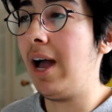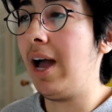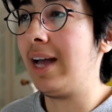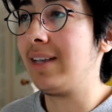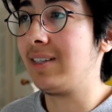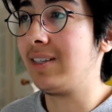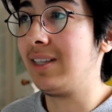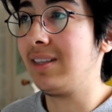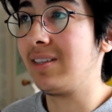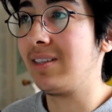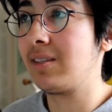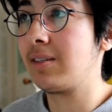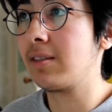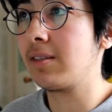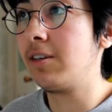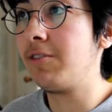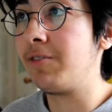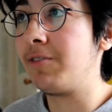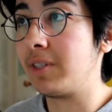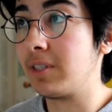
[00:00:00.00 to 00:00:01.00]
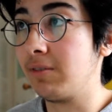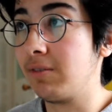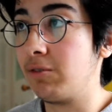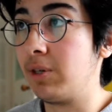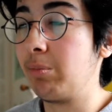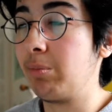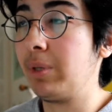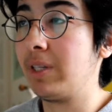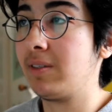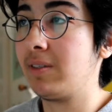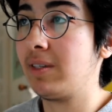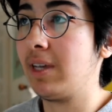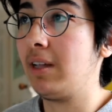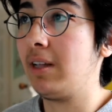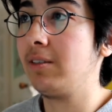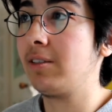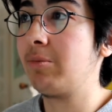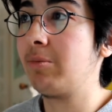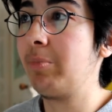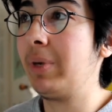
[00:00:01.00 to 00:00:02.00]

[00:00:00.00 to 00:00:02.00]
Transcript: as in the surface of red blood cells,